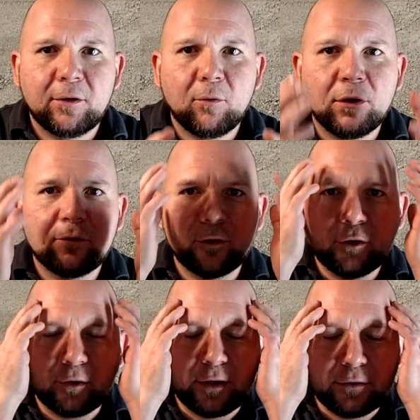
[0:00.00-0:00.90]
whatever
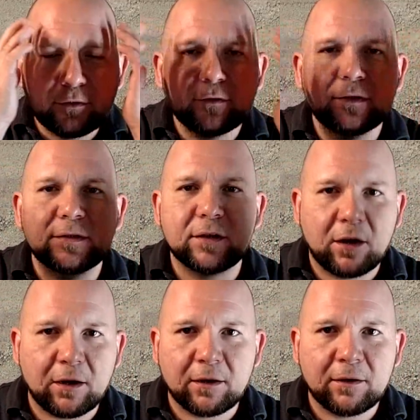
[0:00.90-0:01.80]
your interests
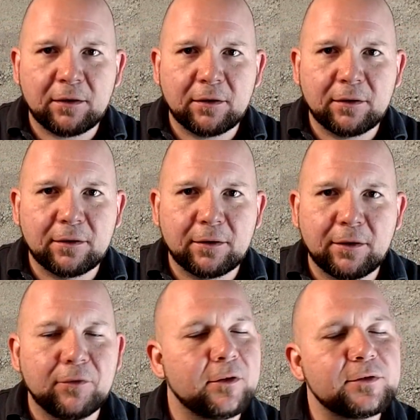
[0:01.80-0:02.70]
are,
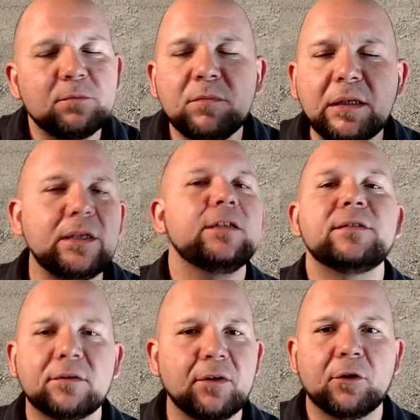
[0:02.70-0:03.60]
there's
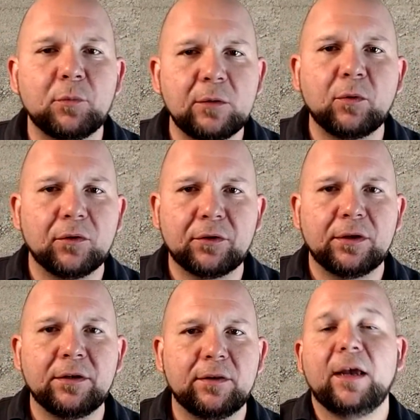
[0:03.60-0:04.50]
millions of other people that are
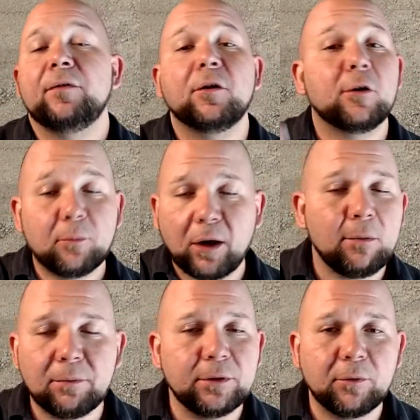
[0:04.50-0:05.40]
into that are
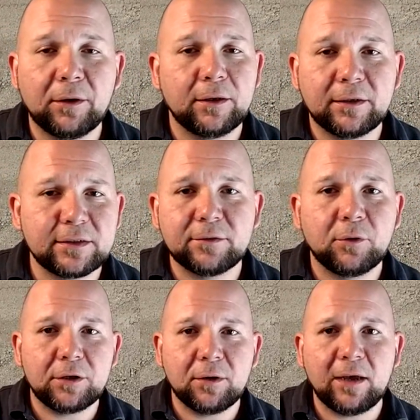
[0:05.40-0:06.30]
probably wanting to listen to
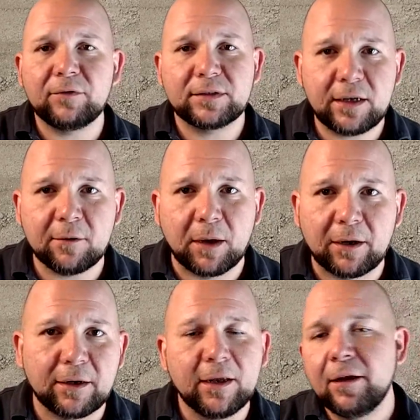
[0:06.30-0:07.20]
you have to say about
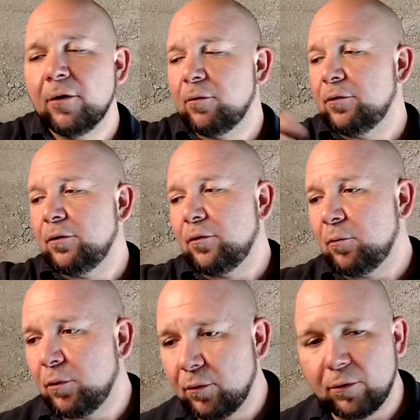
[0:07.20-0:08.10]
it. Whether they're
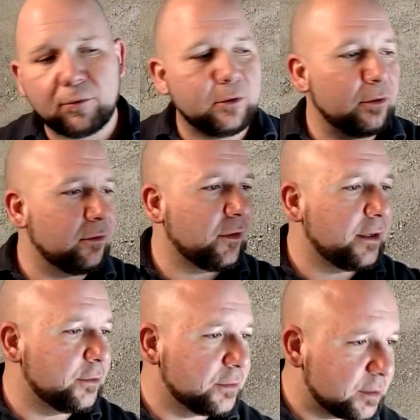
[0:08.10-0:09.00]
bored, whether they
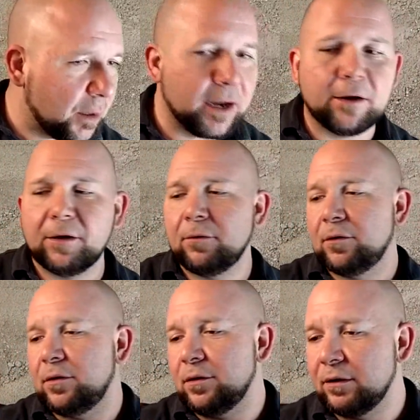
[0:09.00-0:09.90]
find you inspiring,
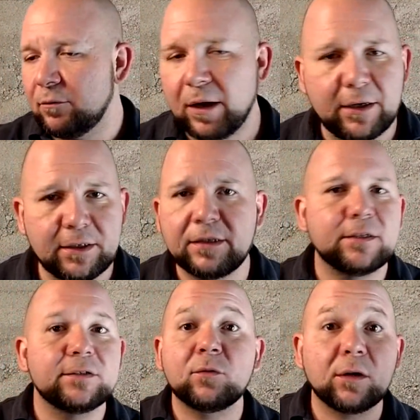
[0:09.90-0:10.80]
whether you give them
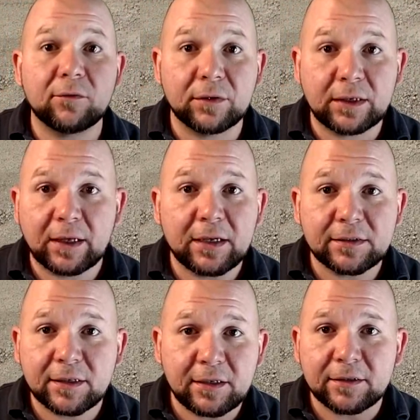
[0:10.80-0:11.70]
ideas, whatever the case
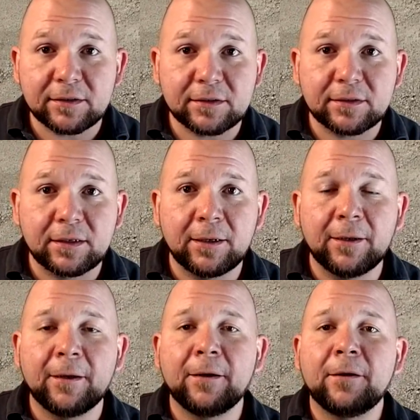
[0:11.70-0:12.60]
is.
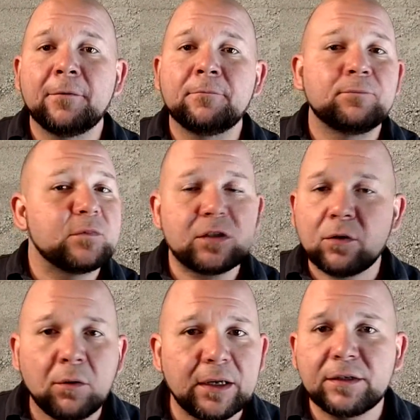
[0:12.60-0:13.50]
So
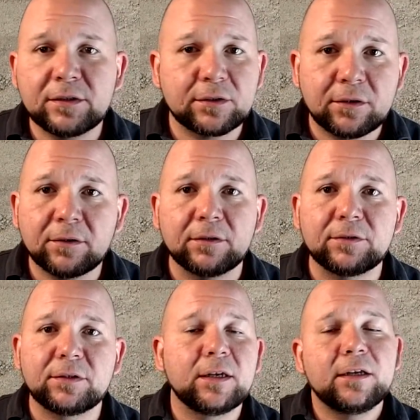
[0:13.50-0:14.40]
don't get
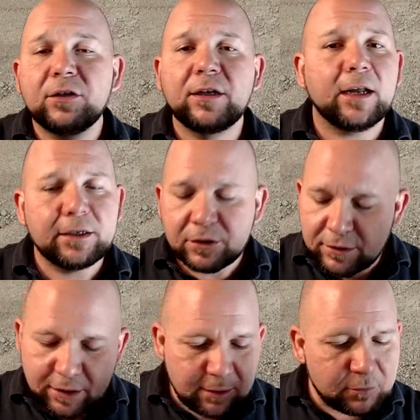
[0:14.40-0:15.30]
discouraged. You got to just
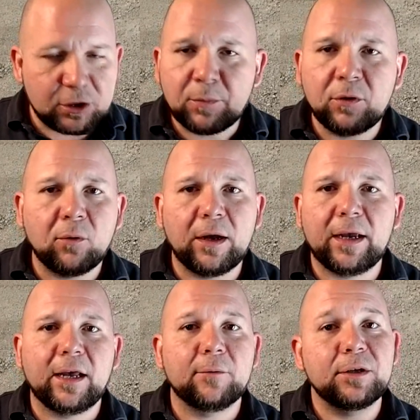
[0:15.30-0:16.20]
keep chipping away
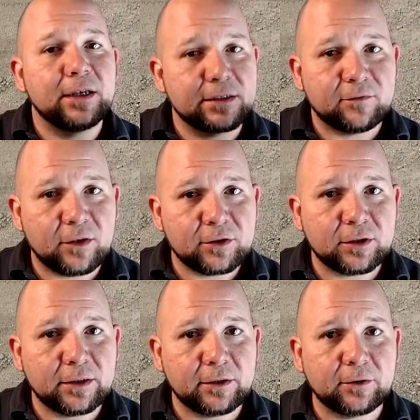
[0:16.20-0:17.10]
at it, because
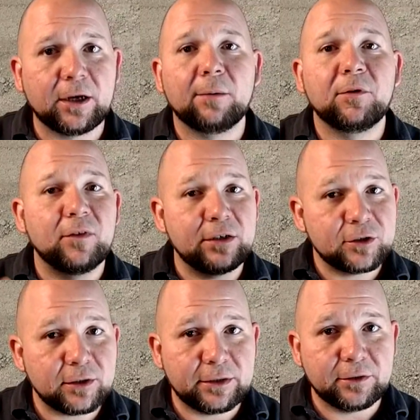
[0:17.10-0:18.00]
eventually it'll come.
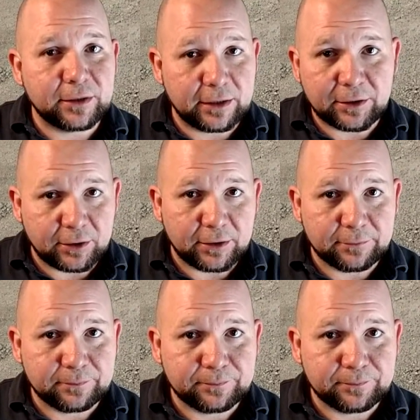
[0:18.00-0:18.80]
Eventually you'll get good.